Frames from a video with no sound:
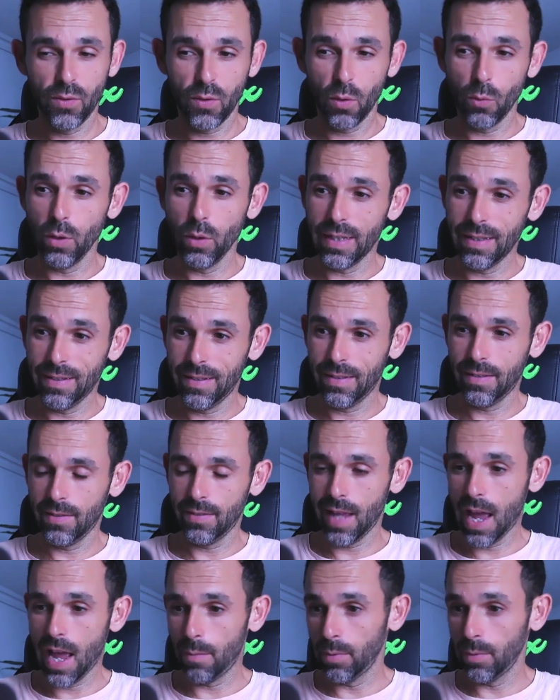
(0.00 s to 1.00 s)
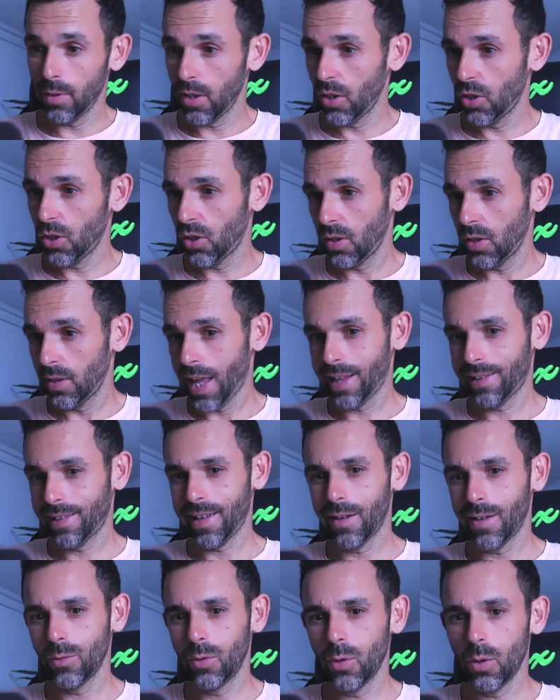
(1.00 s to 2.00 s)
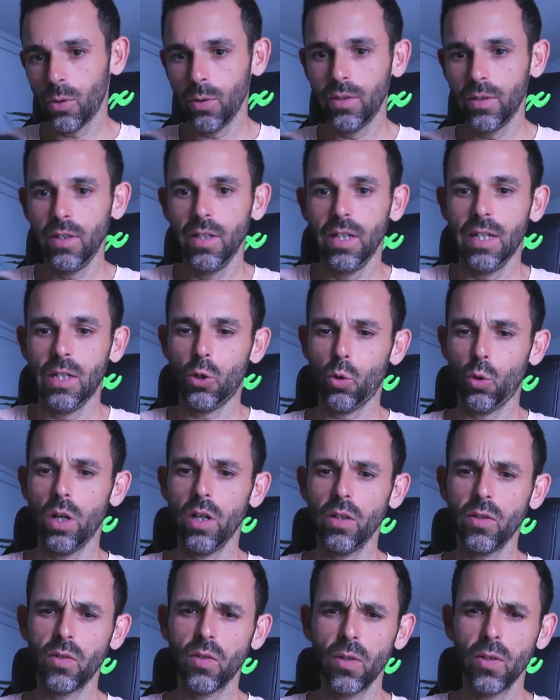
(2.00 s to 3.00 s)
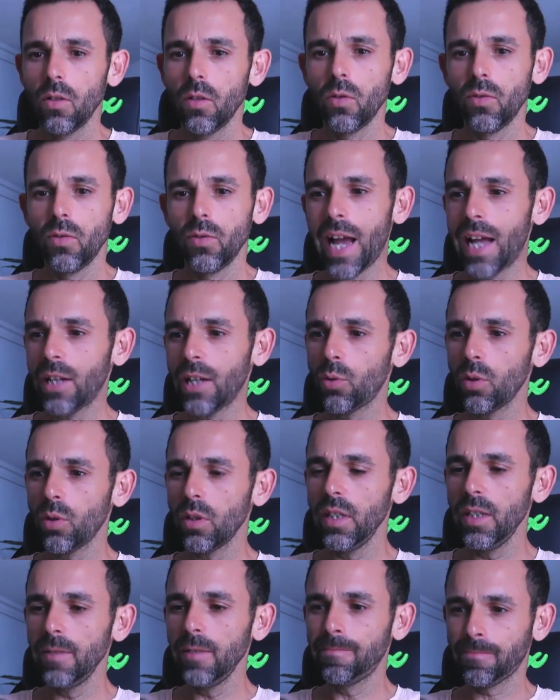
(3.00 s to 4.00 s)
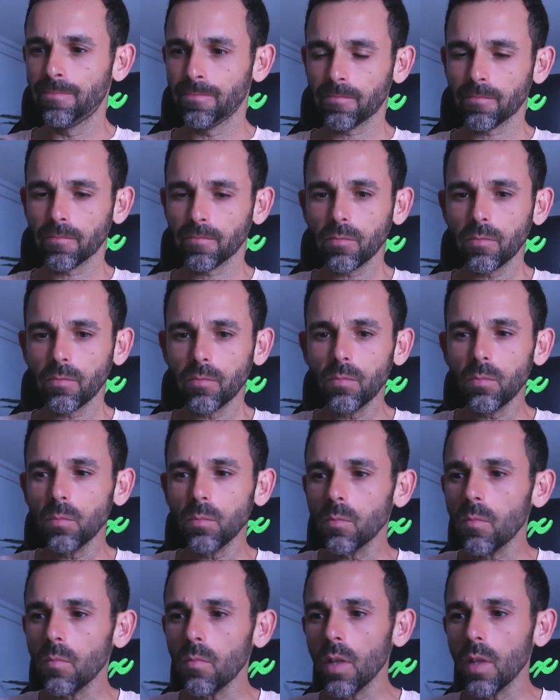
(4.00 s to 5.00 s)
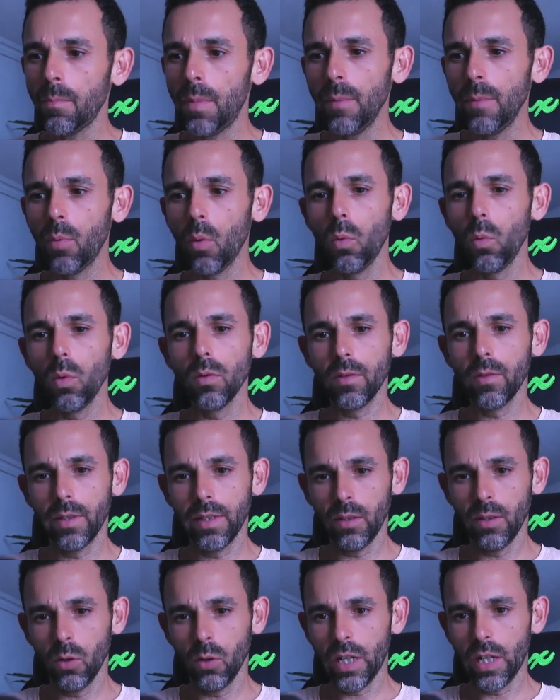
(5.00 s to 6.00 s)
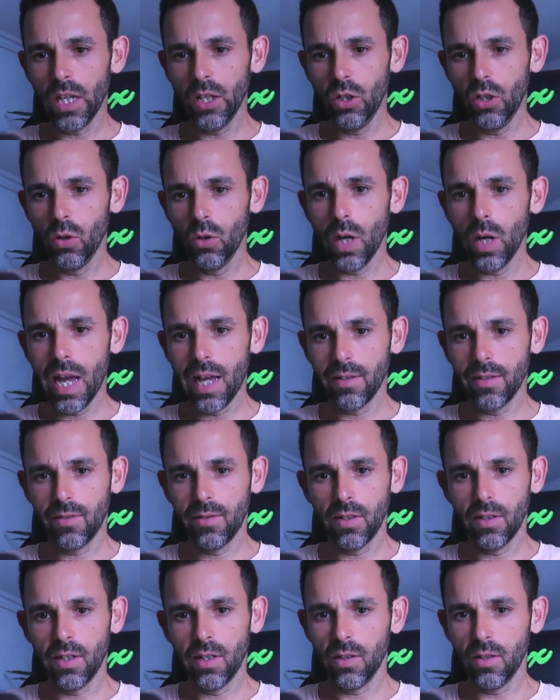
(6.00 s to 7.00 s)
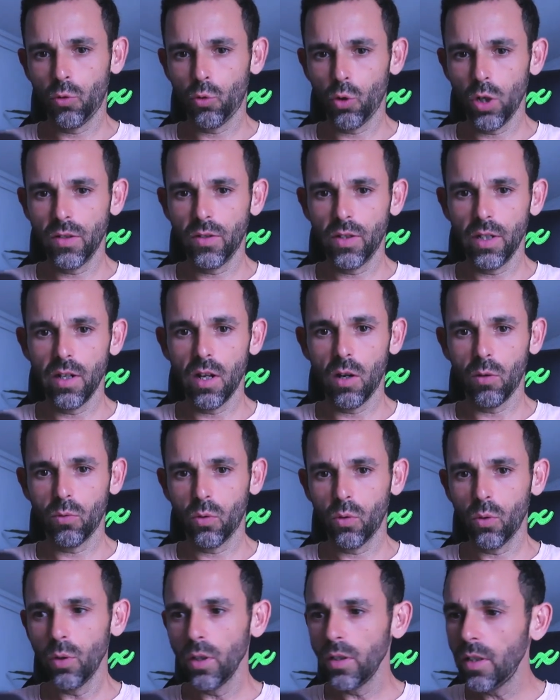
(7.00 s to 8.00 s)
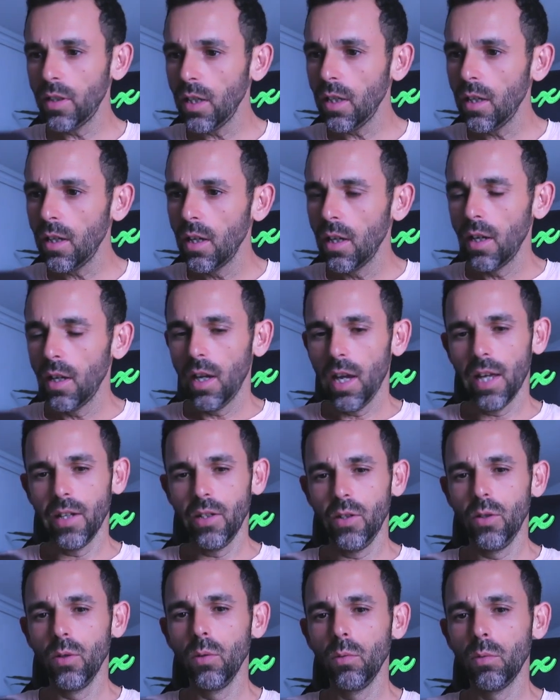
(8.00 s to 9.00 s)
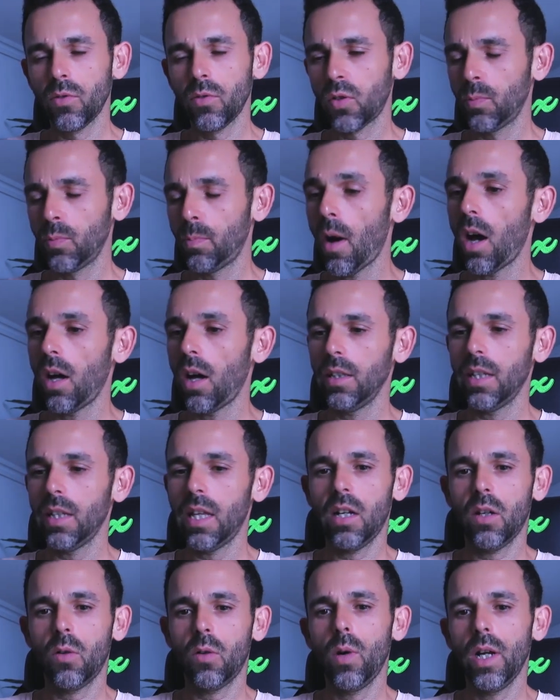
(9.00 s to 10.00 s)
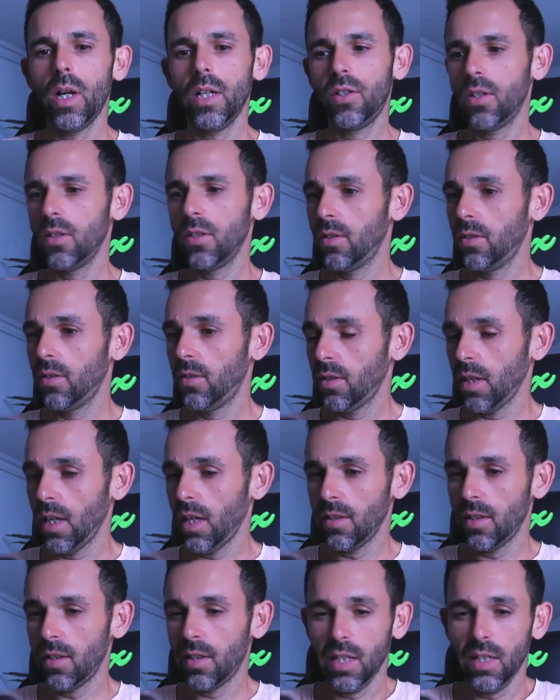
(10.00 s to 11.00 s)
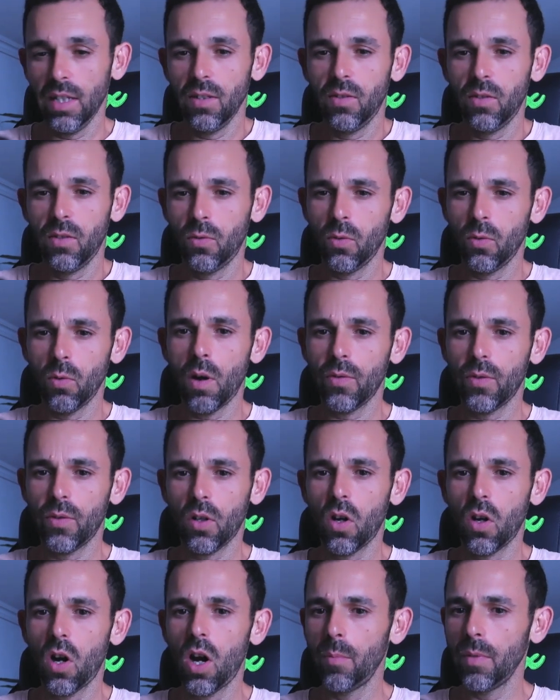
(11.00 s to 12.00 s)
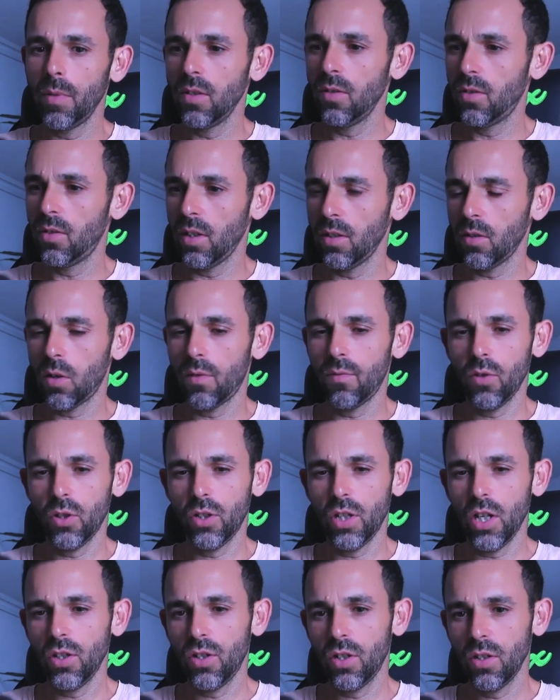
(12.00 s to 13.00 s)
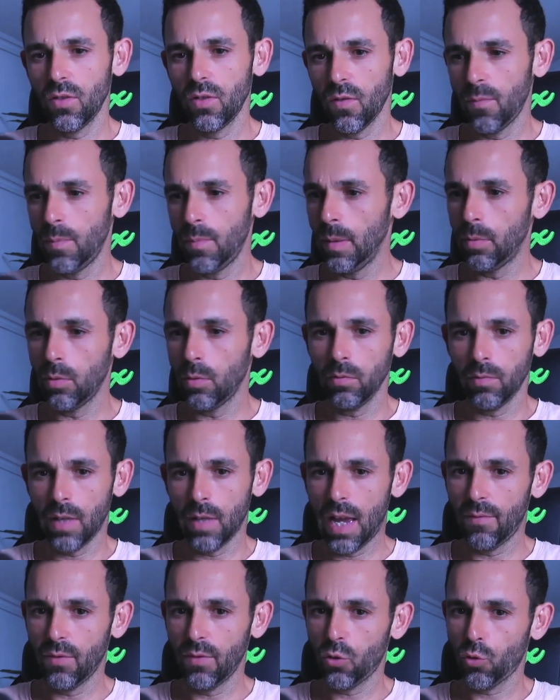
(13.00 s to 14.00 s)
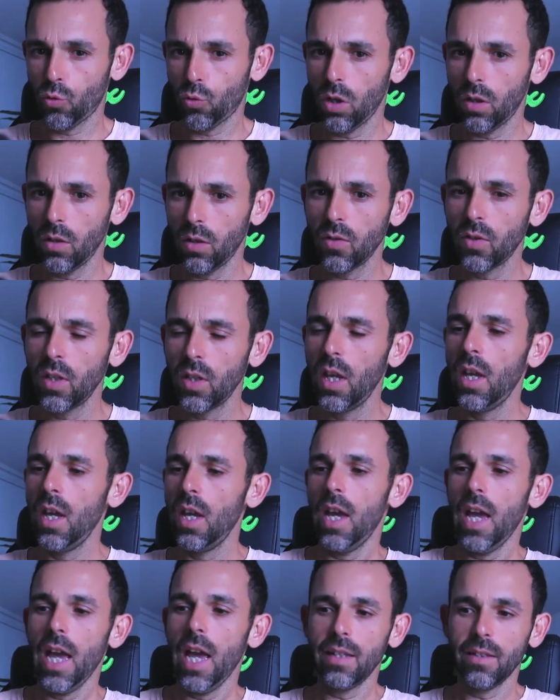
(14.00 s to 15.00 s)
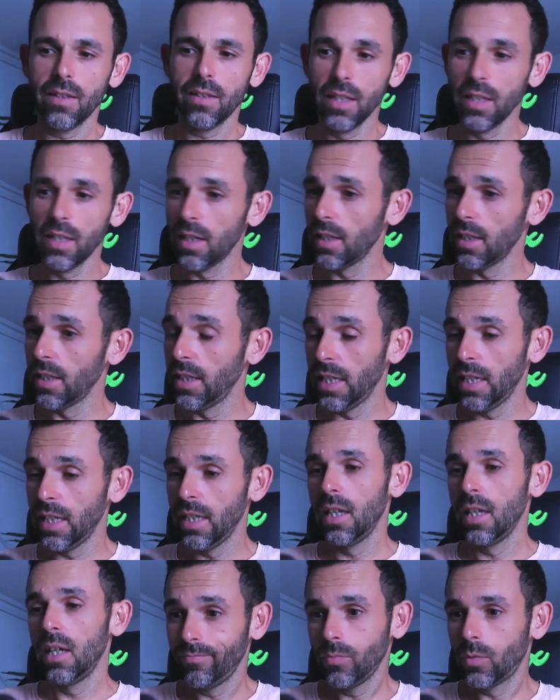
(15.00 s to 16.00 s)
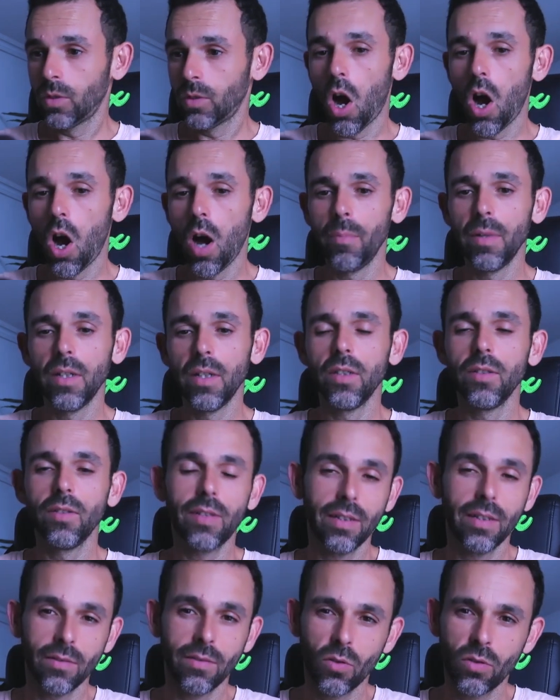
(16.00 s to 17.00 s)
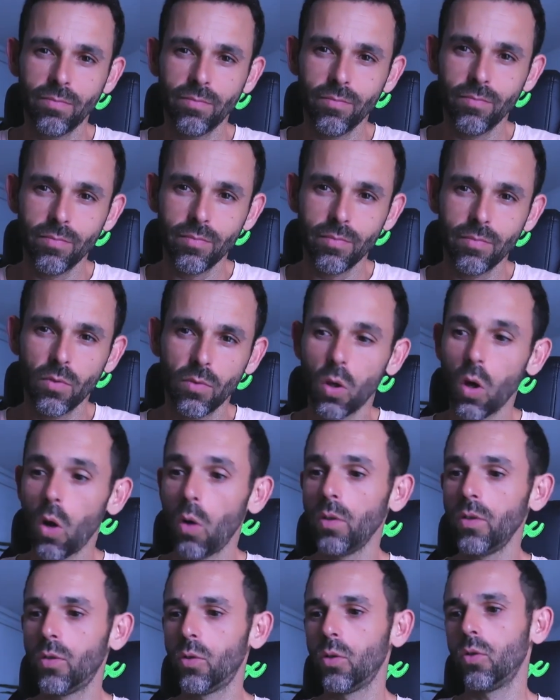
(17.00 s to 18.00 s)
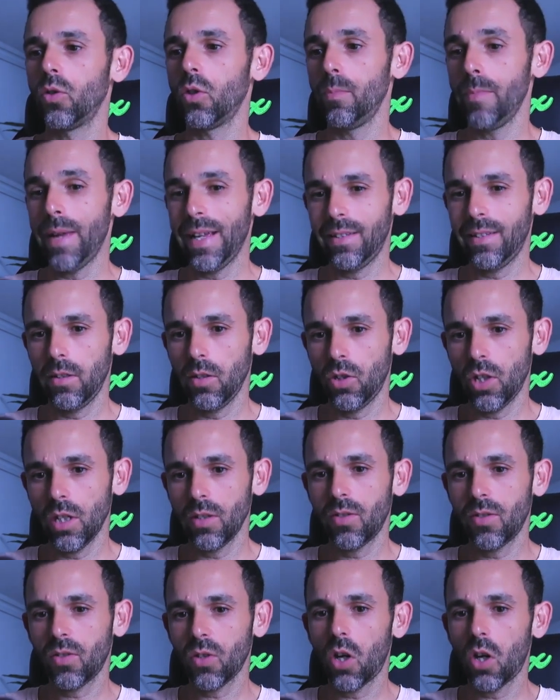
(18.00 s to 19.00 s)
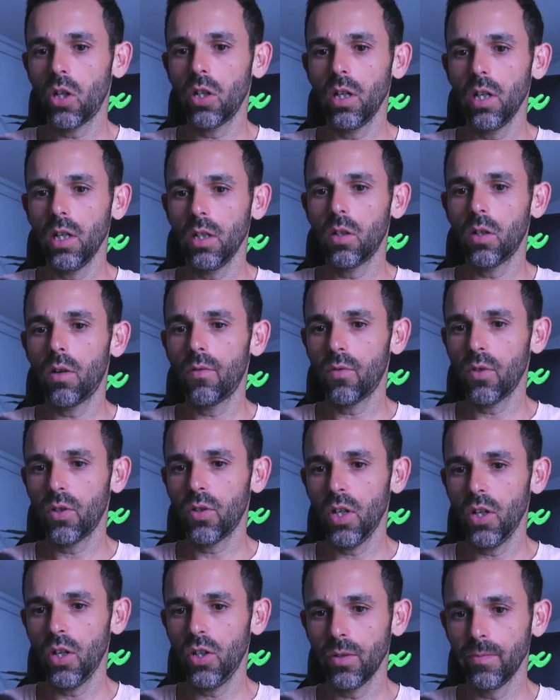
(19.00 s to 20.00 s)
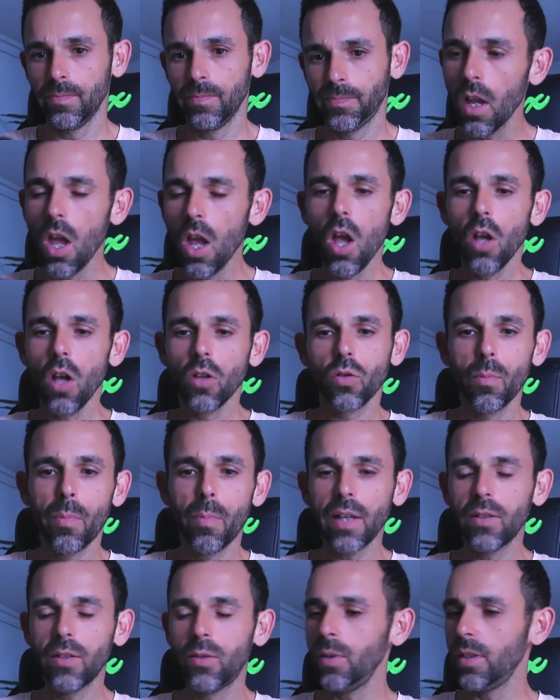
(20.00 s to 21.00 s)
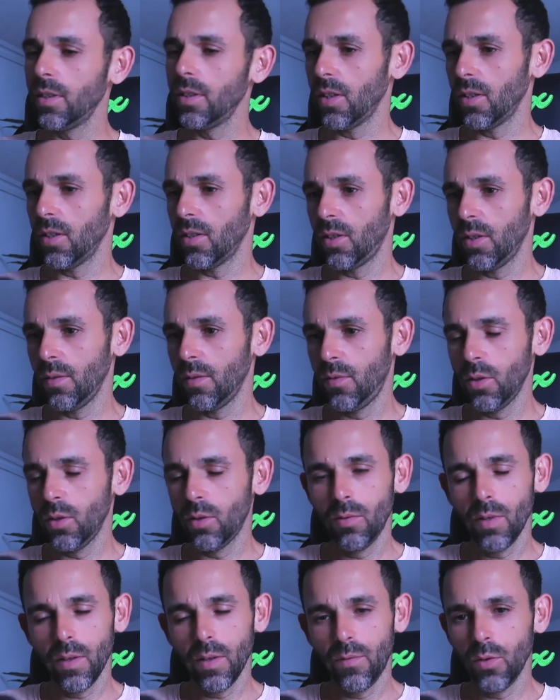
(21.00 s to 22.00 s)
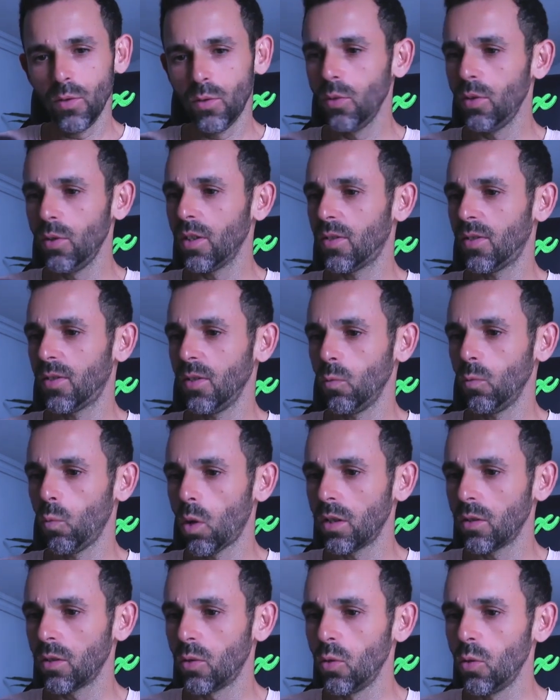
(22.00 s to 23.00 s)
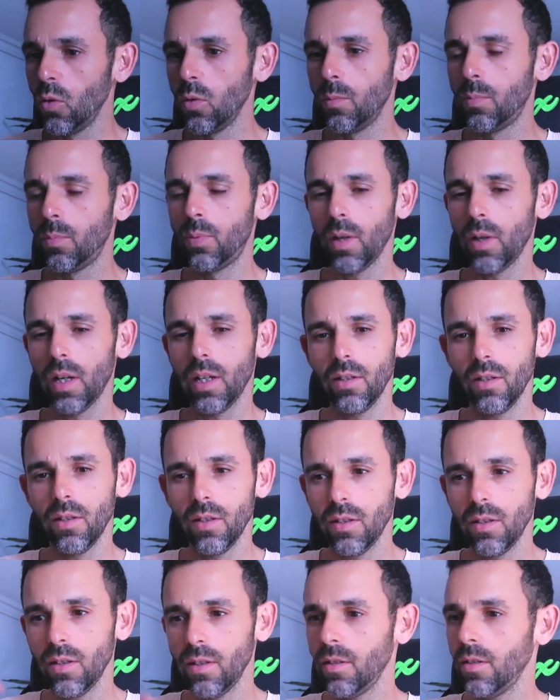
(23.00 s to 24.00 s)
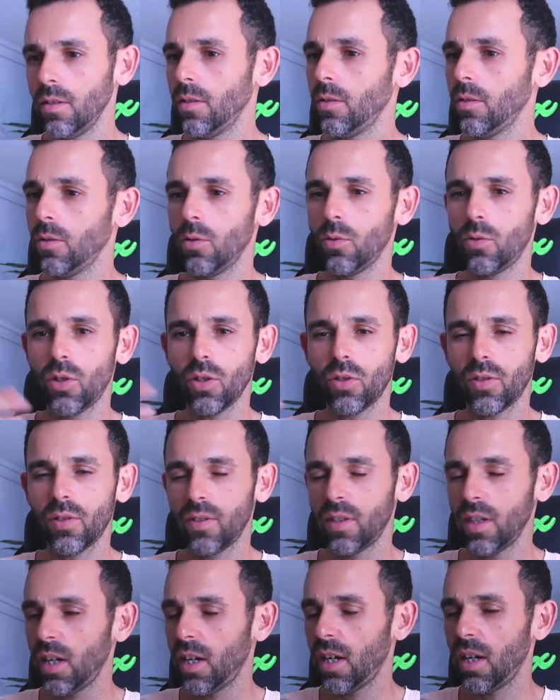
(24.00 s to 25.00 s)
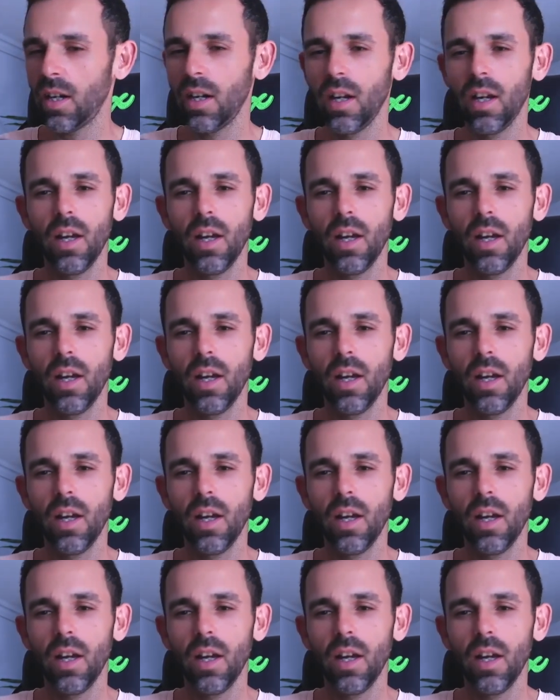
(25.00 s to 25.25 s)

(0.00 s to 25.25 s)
you can establish that authority and trust. Naturally, people will look at you as a trusted authority, and you will spot a lot of questions and things throughout the comments and conversations of people having struggles, and literally comment and go into their message and start a conversation. So by doing this, if you do this in one group and you just there,